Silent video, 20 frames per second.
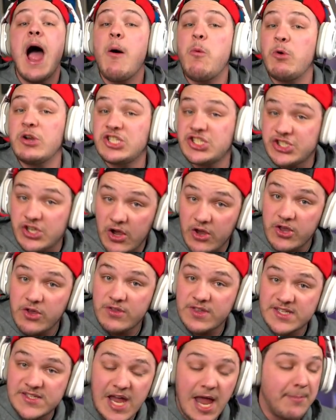I would show
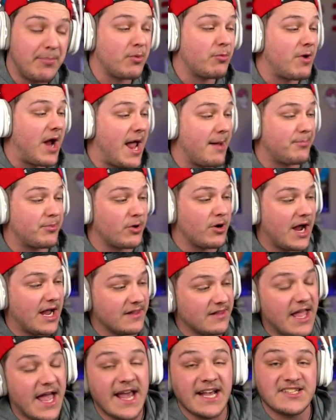you the type of rapper I
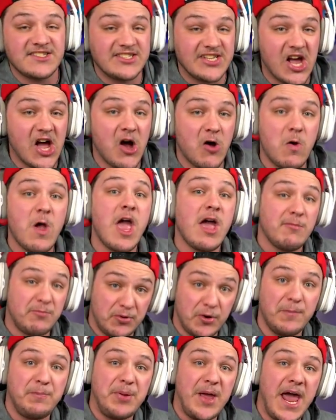like. So,
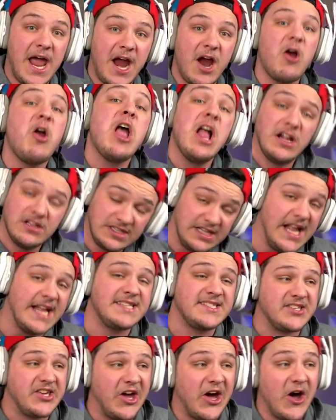prepare,
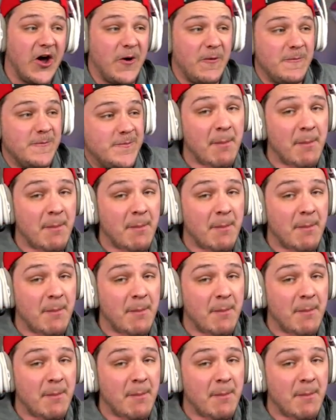let's go.